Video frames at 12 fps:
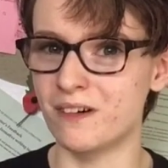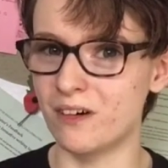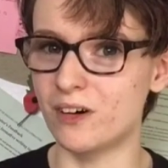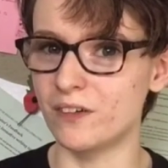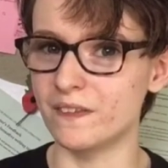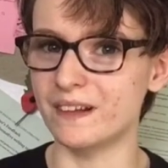
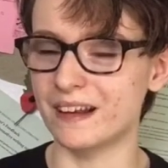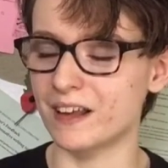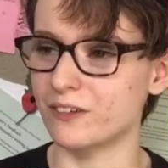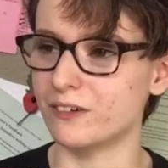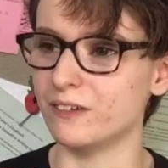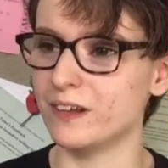on
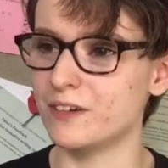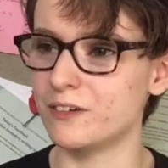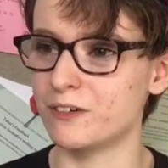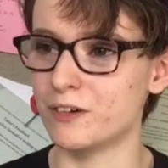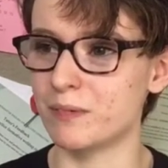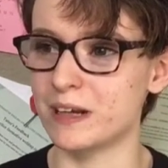classical
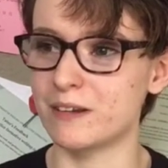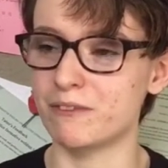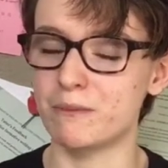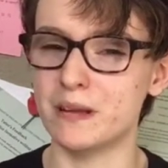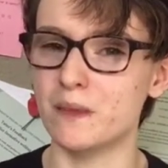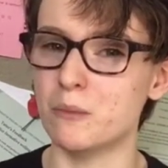literature by
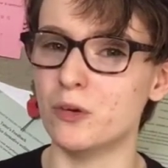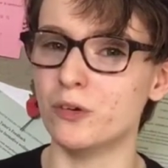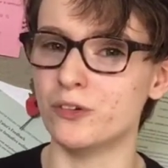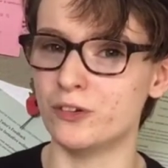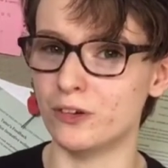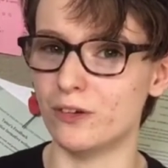giving me the more
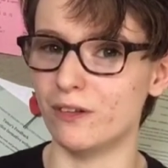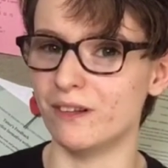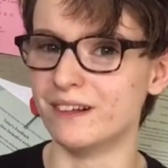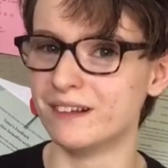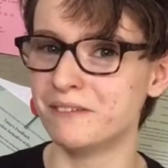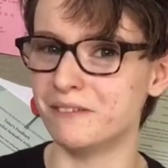dull
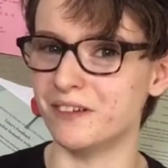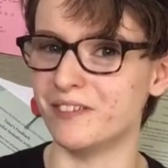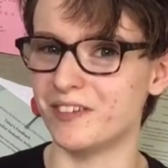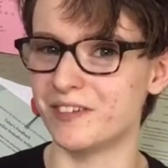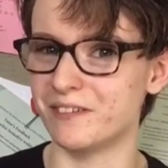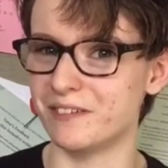
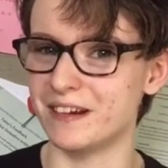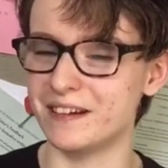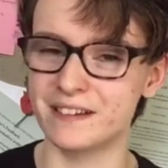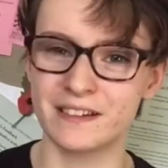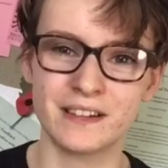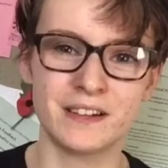ones to read.